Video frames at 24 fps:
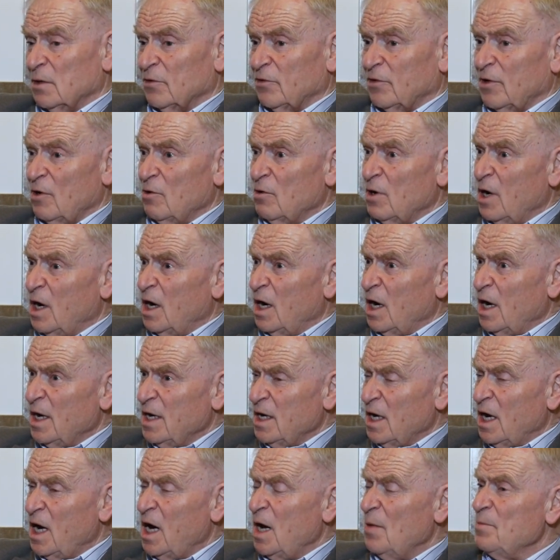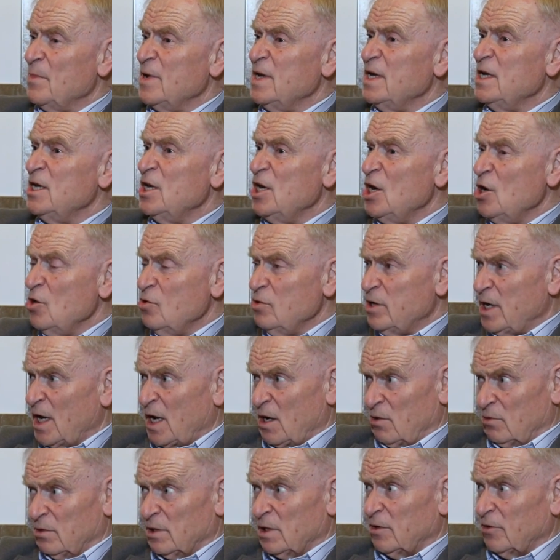So I'm no
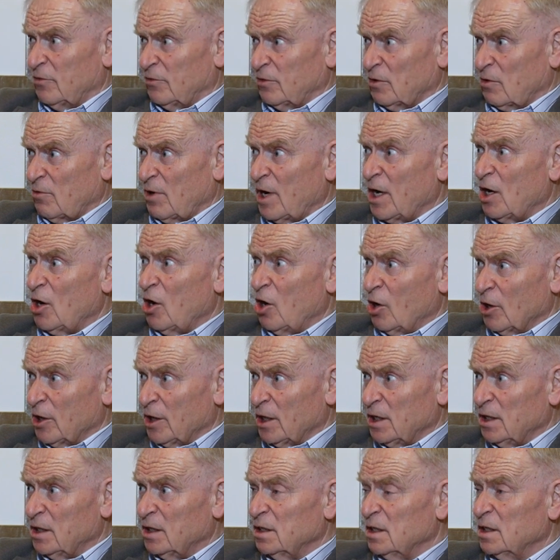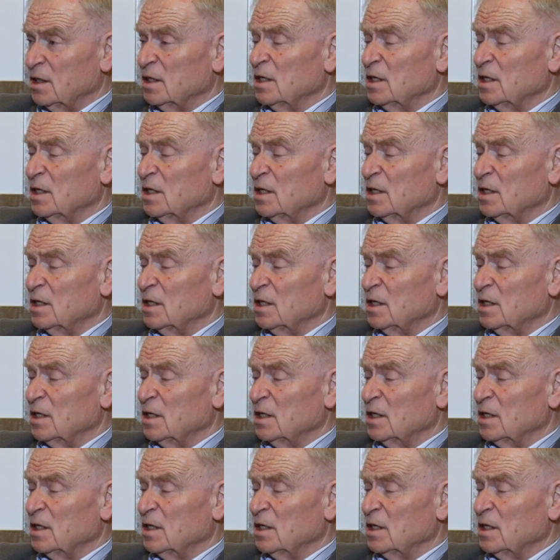doubt that it's a great honor